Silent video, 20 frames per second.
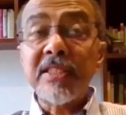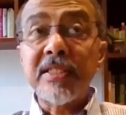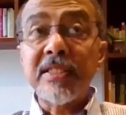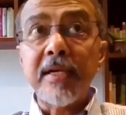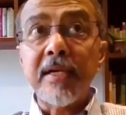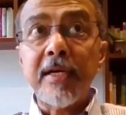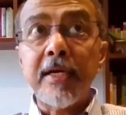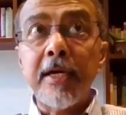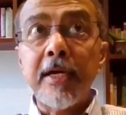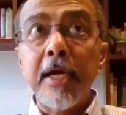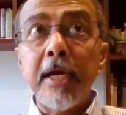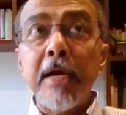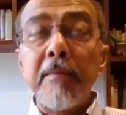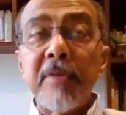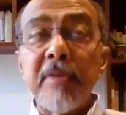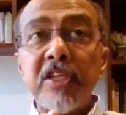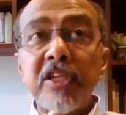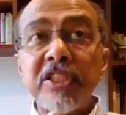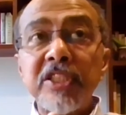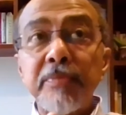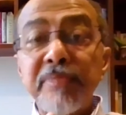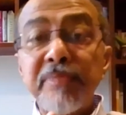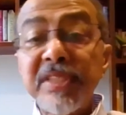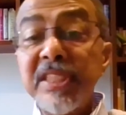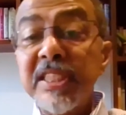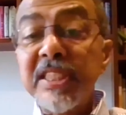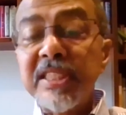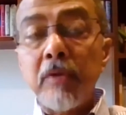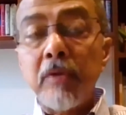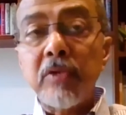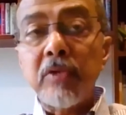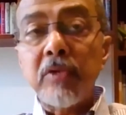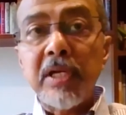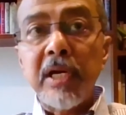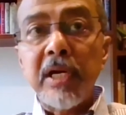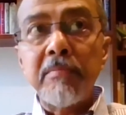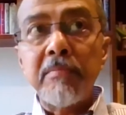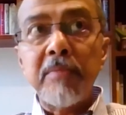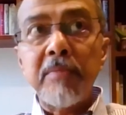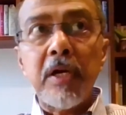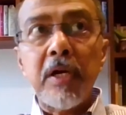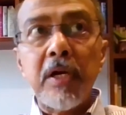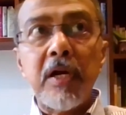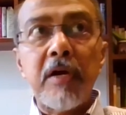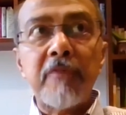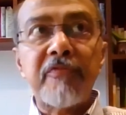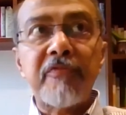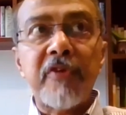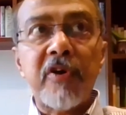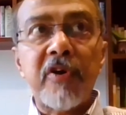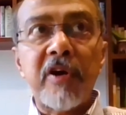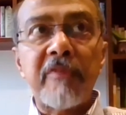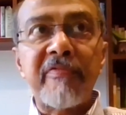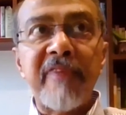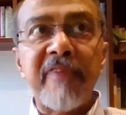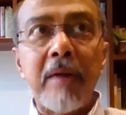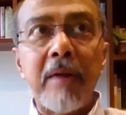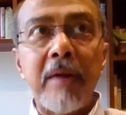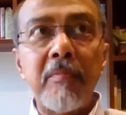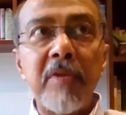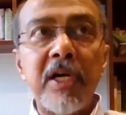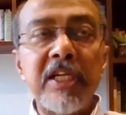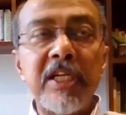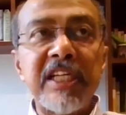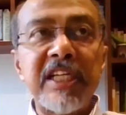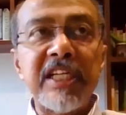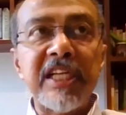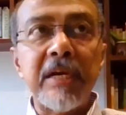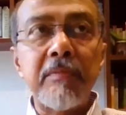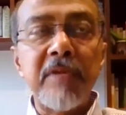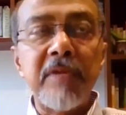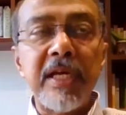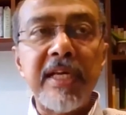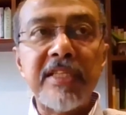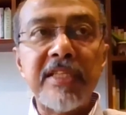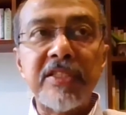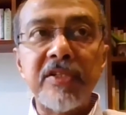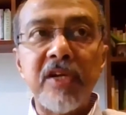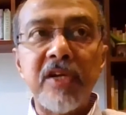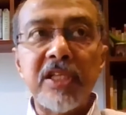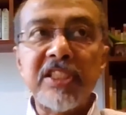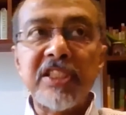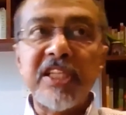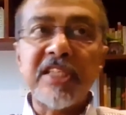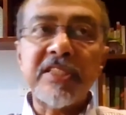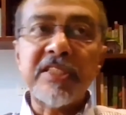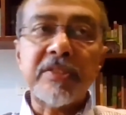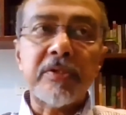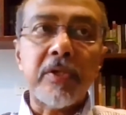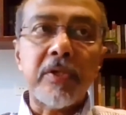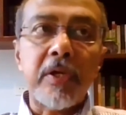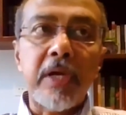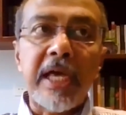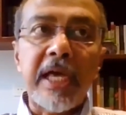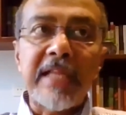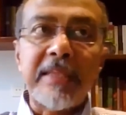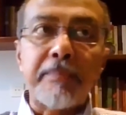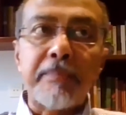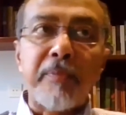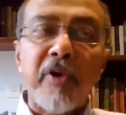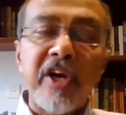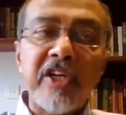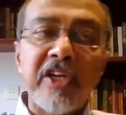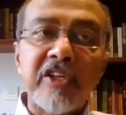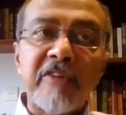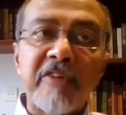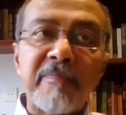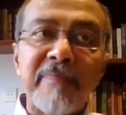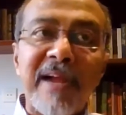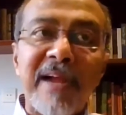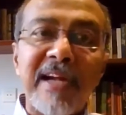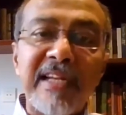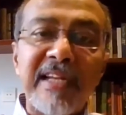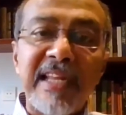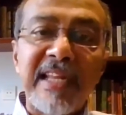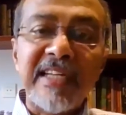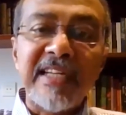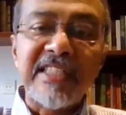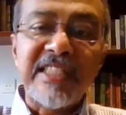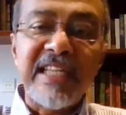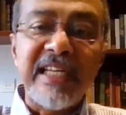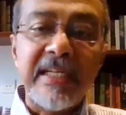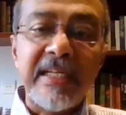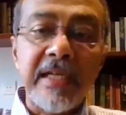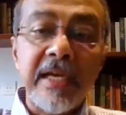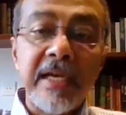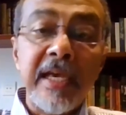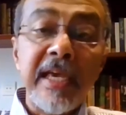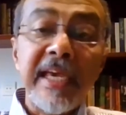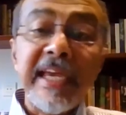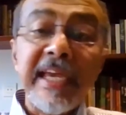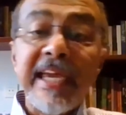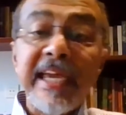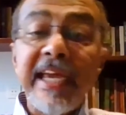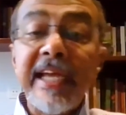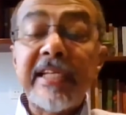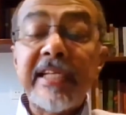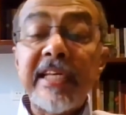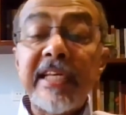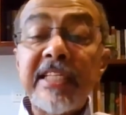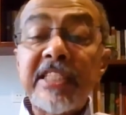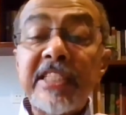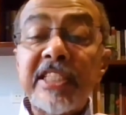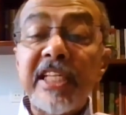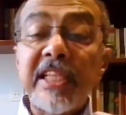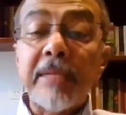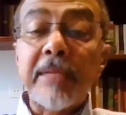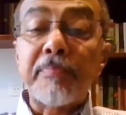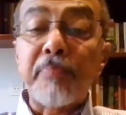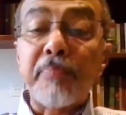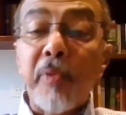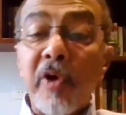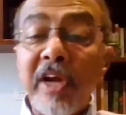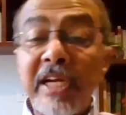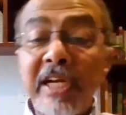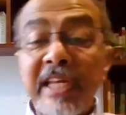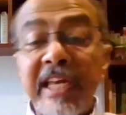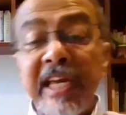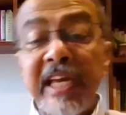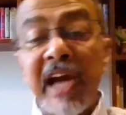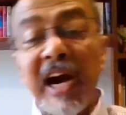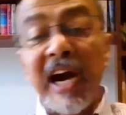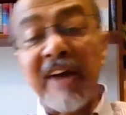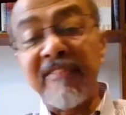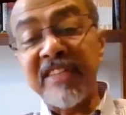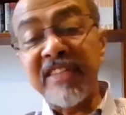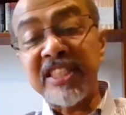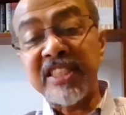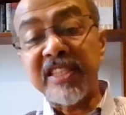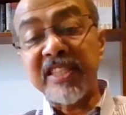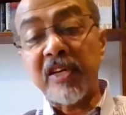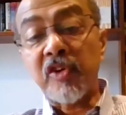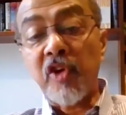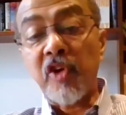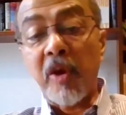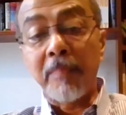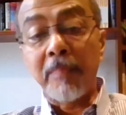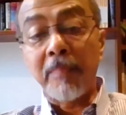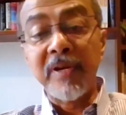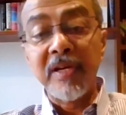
just because the business outcome for a farmer is not just at the point of planting a seed. It is till the point he harvests the crop.